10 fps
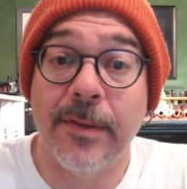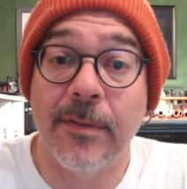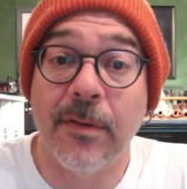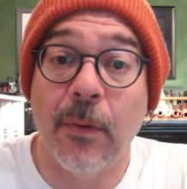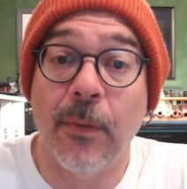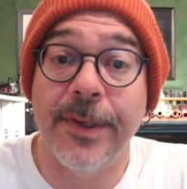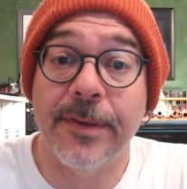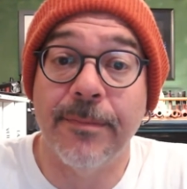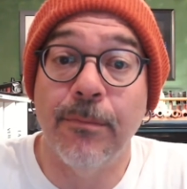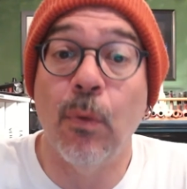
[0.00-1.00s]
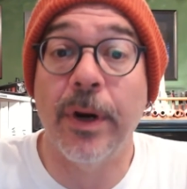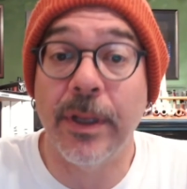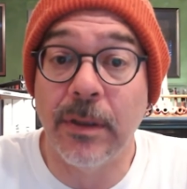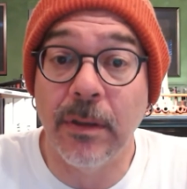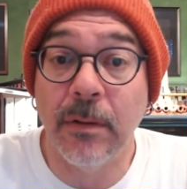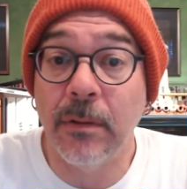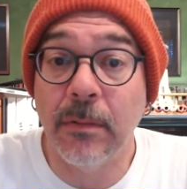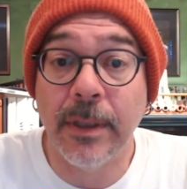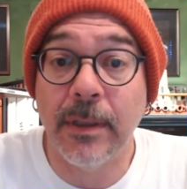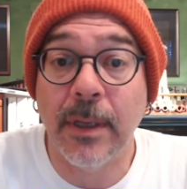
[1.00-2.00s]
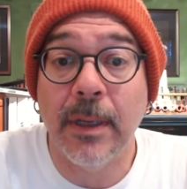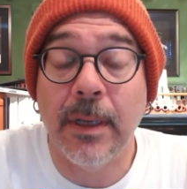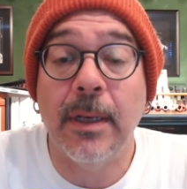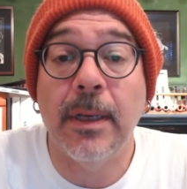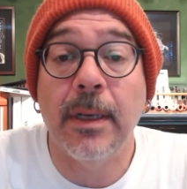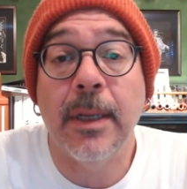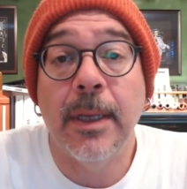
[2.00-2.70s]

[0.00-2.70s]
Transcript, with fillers: There's always more to do and and and